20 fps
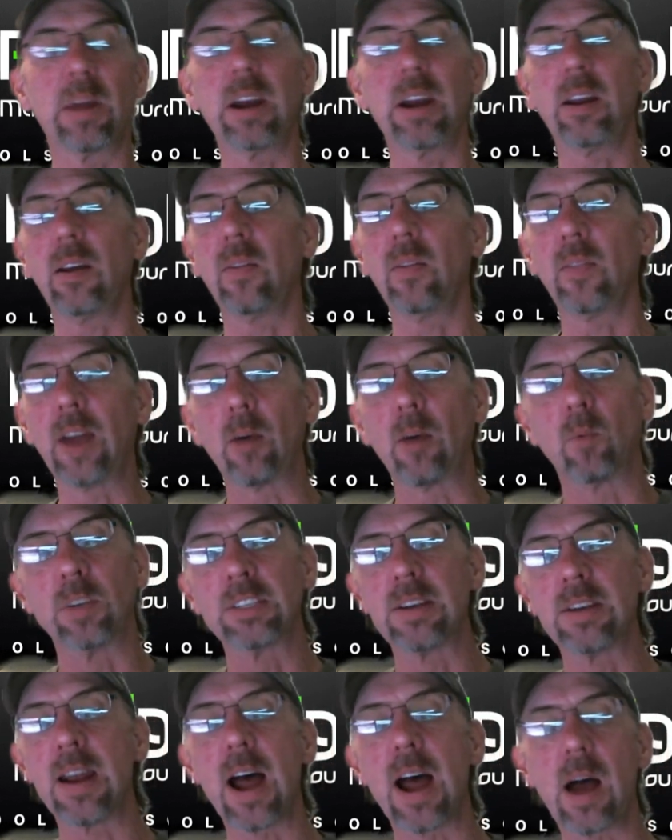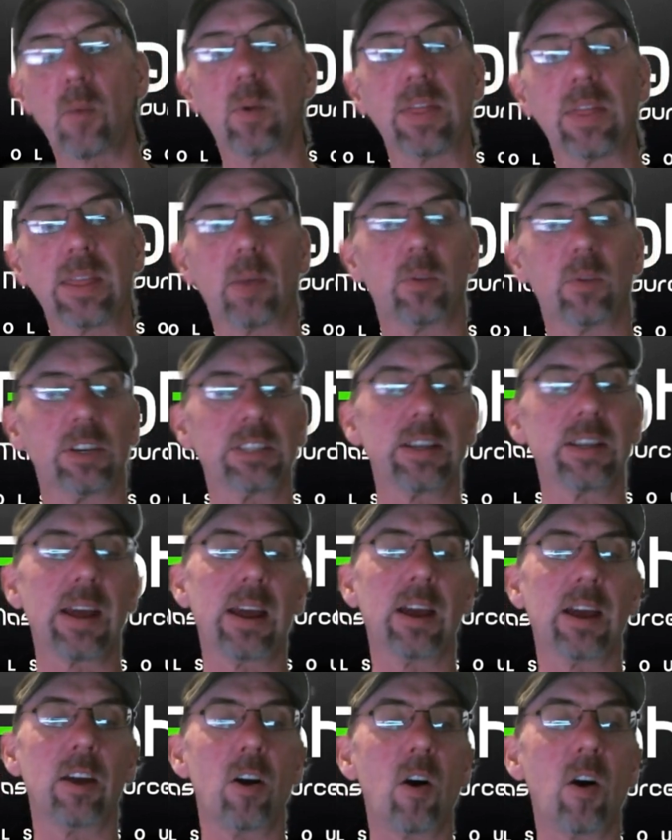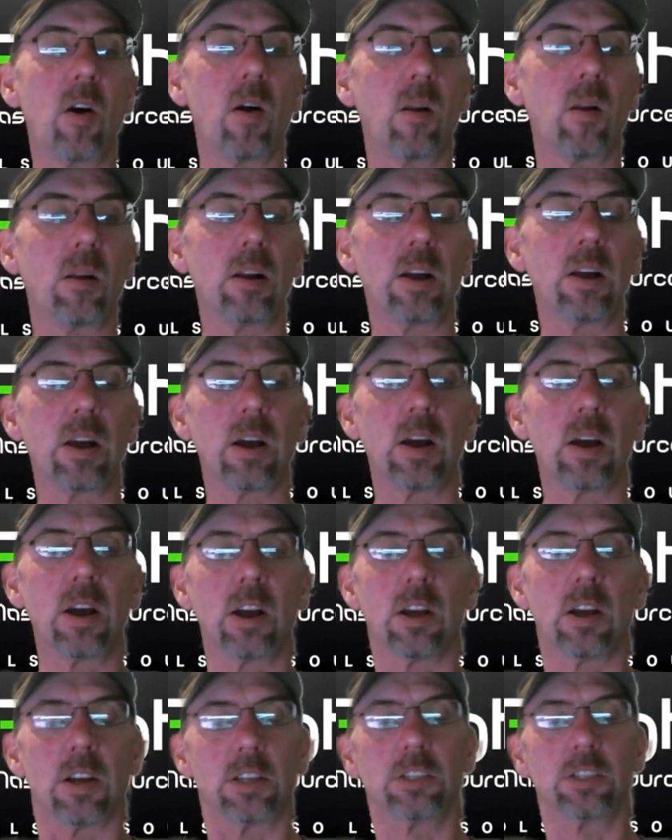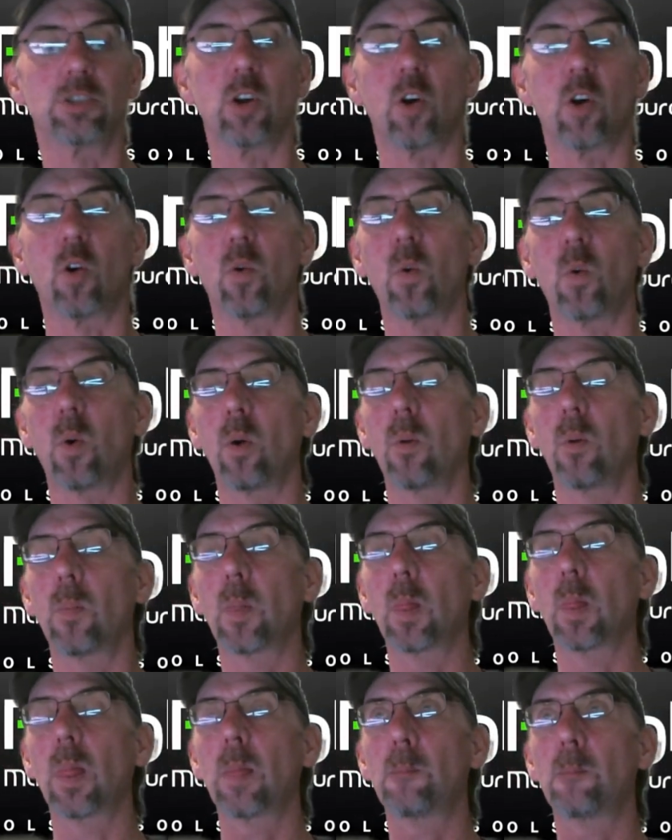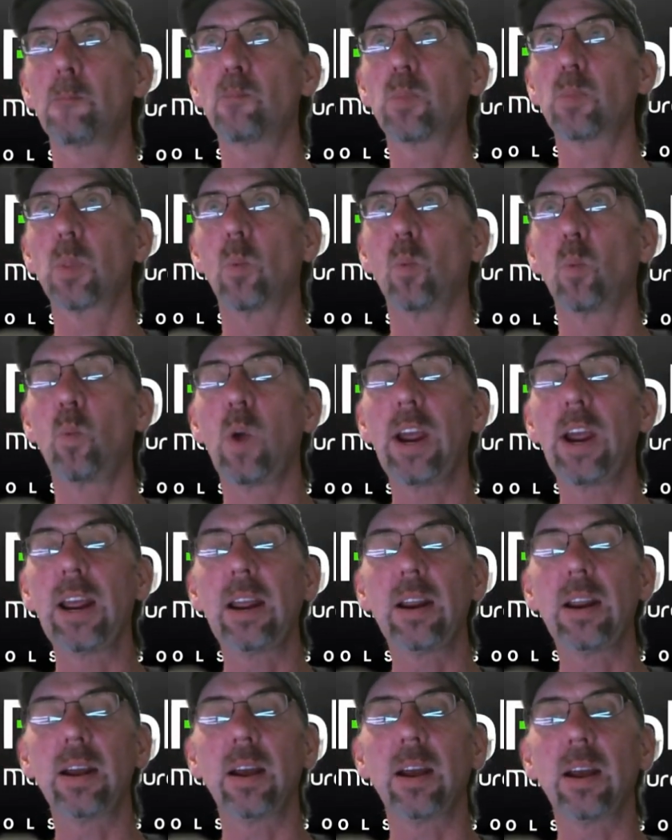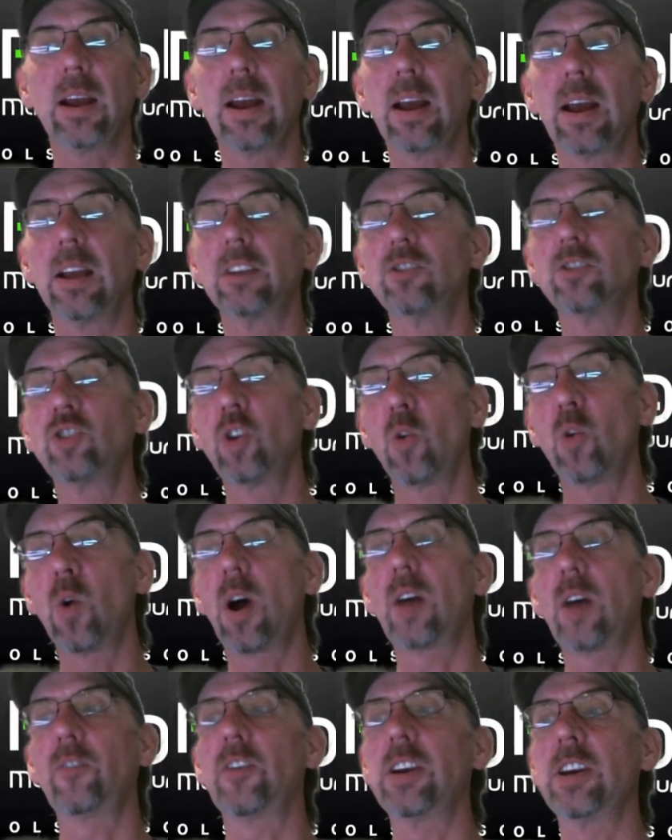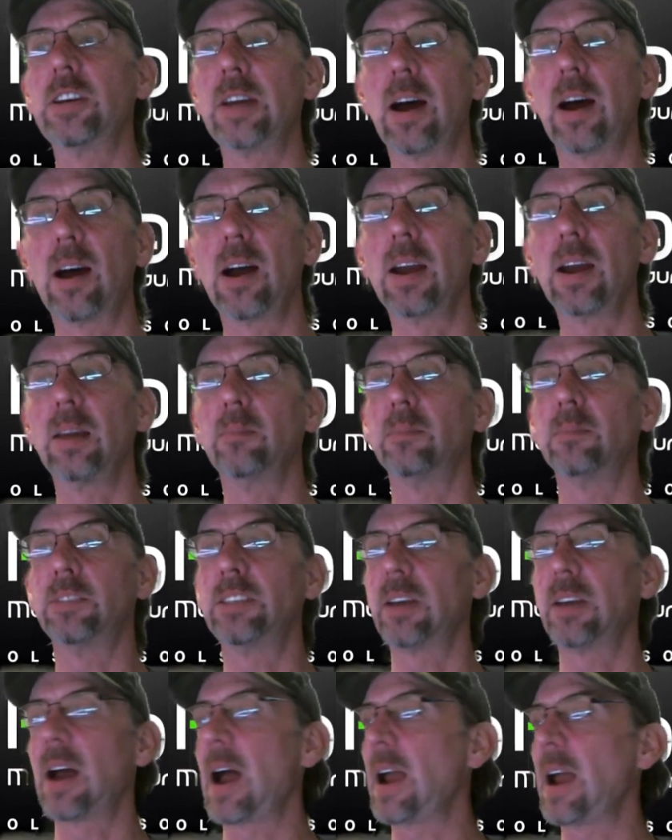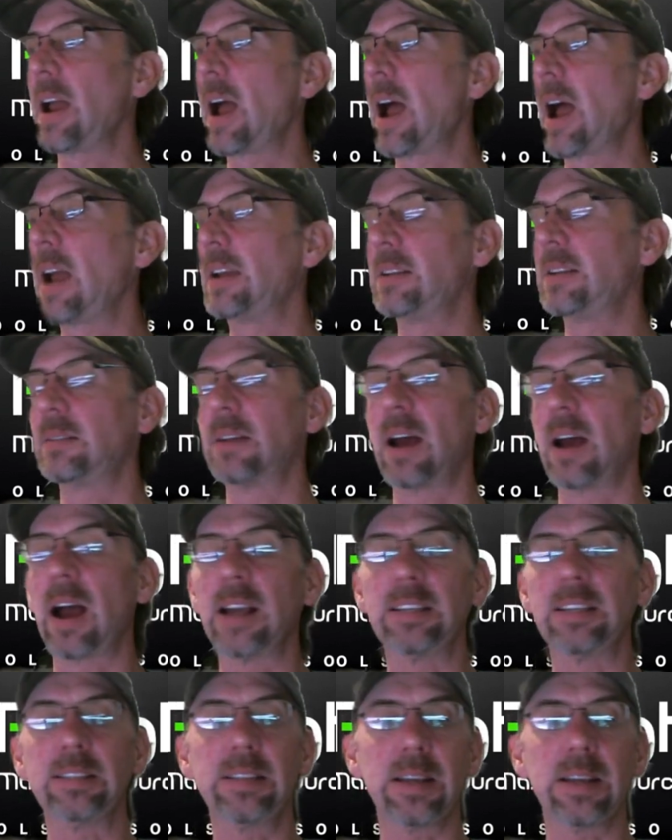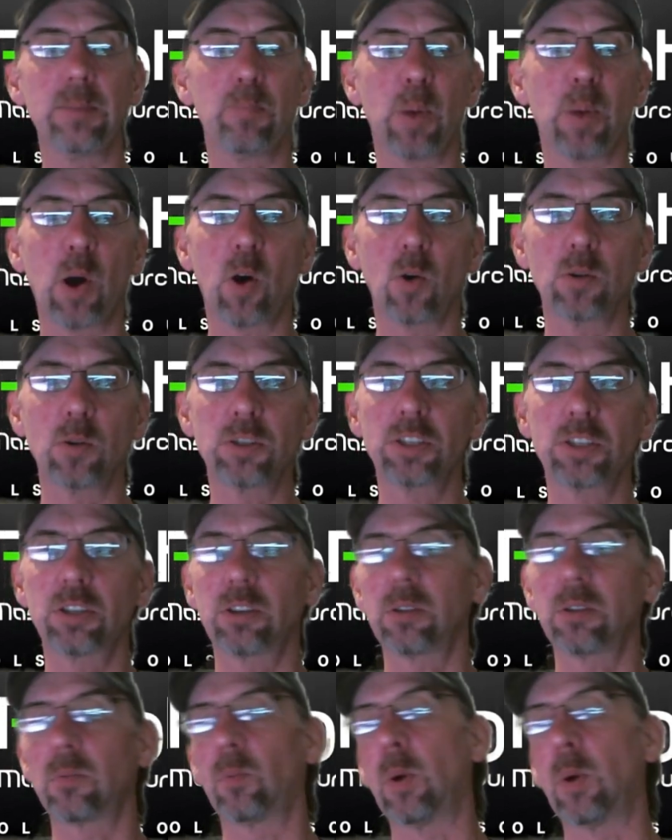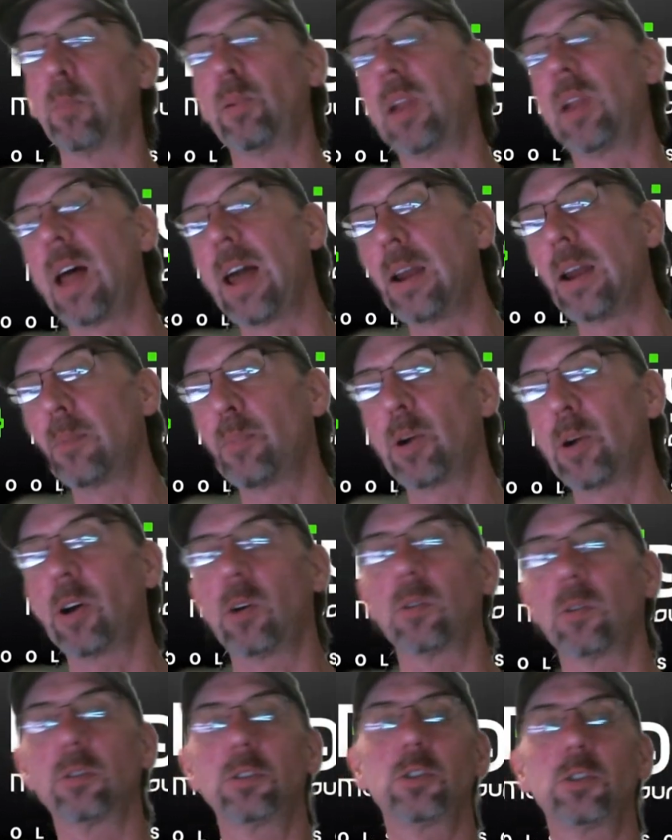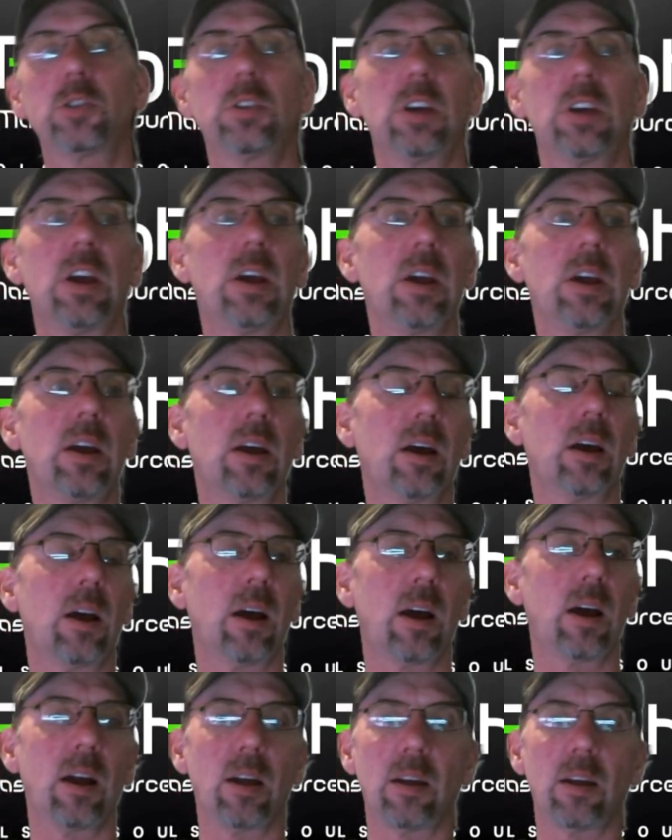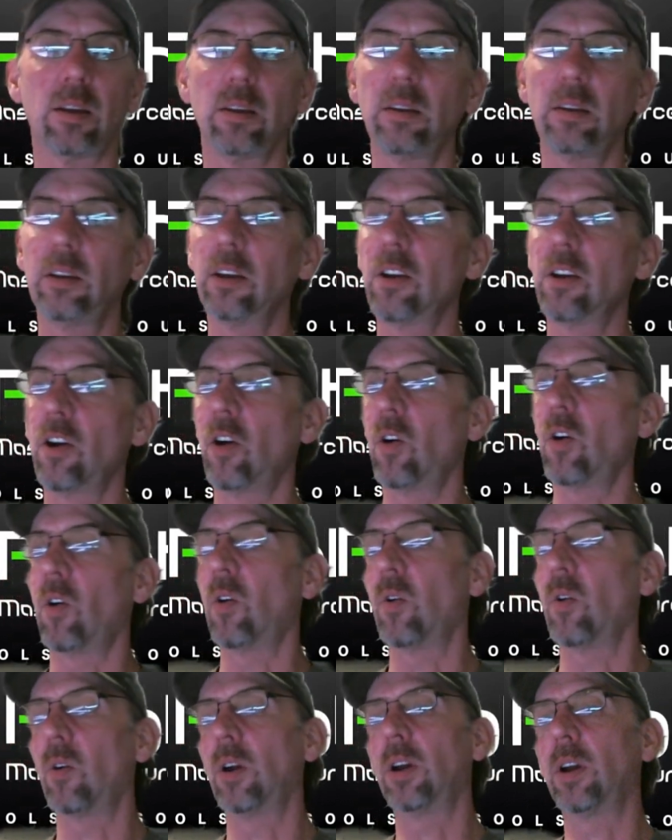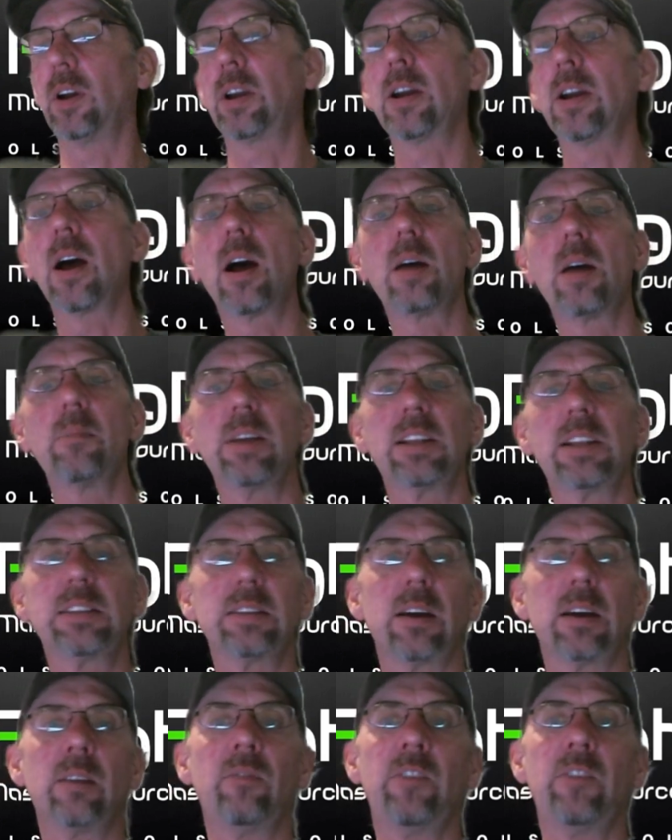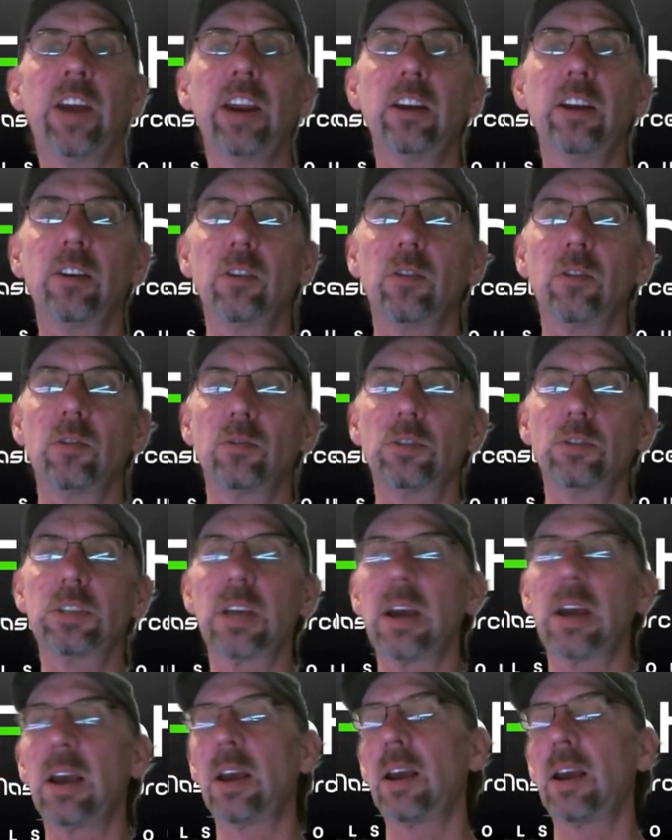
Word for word: But that was not what they were saying at all. So we, too often times, I, I, I see posts, reply to posts, uh, you know, comments on videos